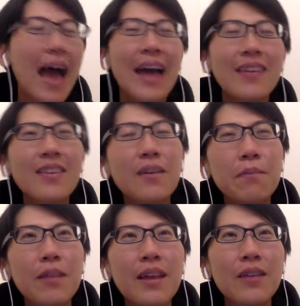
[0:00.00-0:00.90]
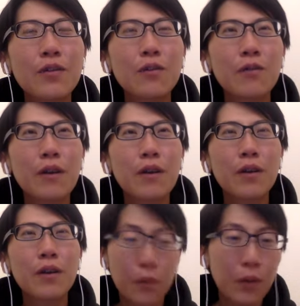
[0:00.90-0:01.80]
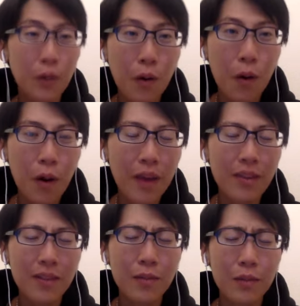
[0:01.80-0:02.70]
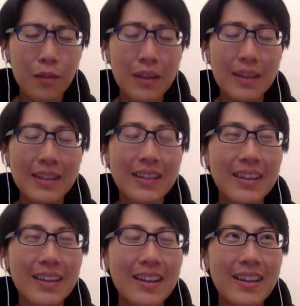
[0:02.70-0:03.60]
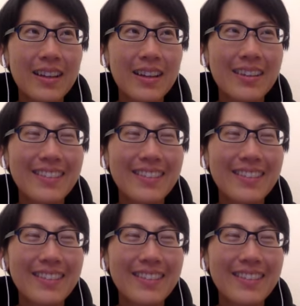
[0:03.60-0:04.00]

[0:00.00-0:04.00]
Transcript: it's a place to find who you are and it's really like